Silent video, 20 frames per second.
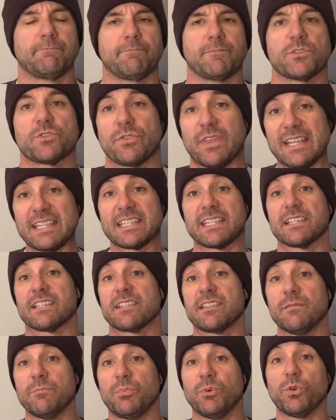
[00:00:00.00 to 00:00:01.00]
So that's the
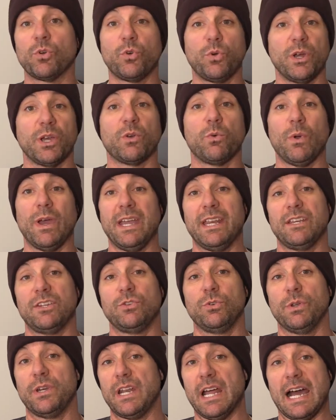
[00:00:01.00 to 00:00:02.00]
simple, quick way to
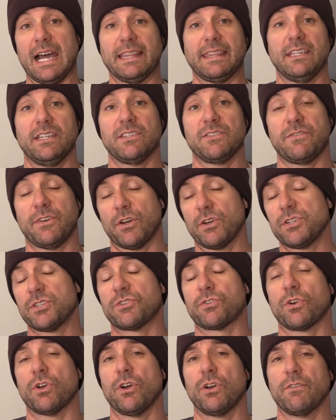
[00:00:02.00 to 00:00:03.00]
do a knot that is very
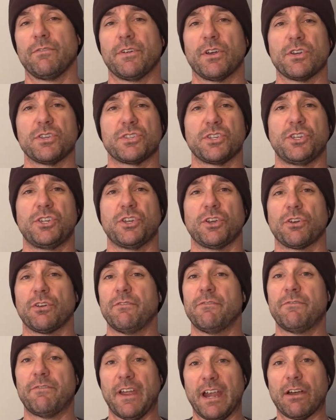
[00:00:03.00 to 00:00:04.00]
strong, very secure,
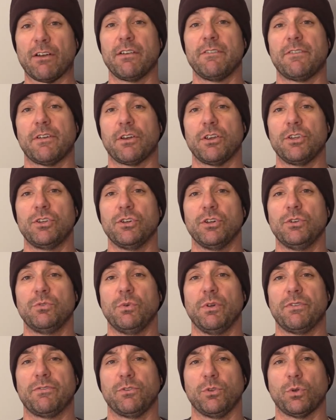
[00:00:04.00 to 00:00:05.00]
and very, very good
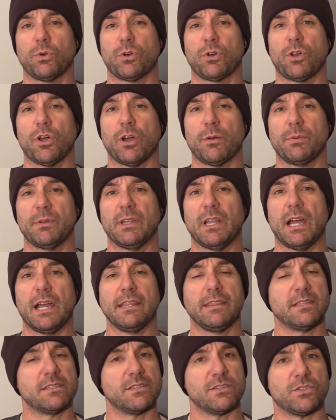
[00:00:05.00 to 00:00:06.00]
with fluorocarbon
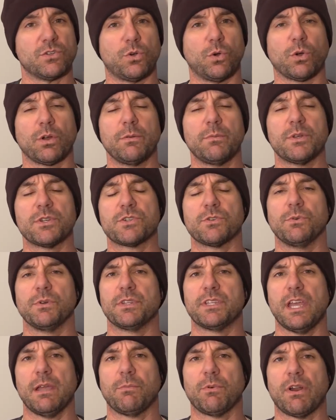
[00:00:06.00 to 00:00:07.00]
line. This is Kory Mitchell with
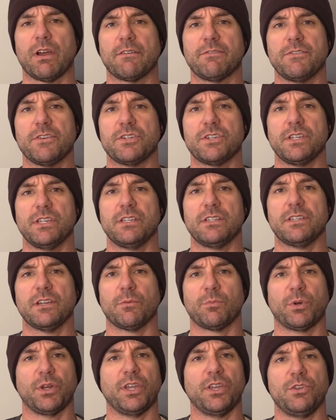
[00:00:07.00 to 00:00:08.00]
Table Rock Fishing
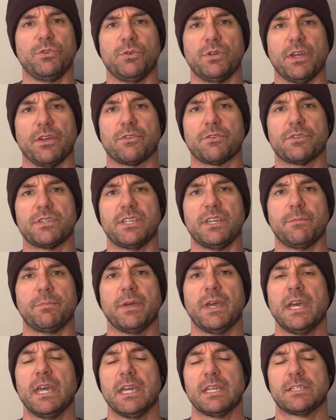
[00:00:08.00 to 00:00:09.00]
Intel, bringing you another tip
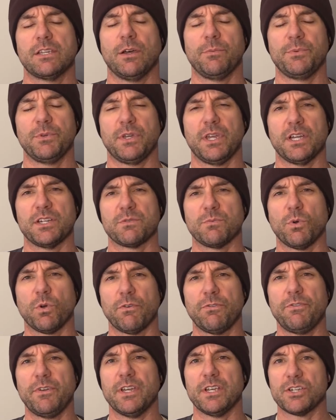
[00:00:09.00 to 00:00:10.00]
to help you catch
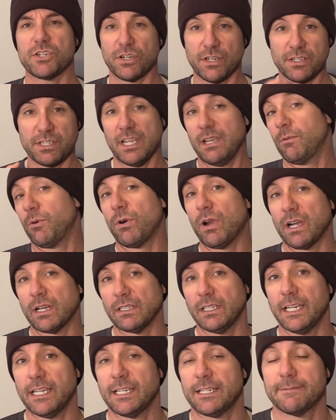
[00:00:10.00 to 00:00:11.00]
more fish on Table Rock
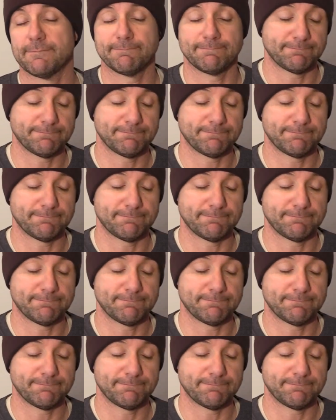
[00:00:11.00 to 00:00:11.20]
Lake.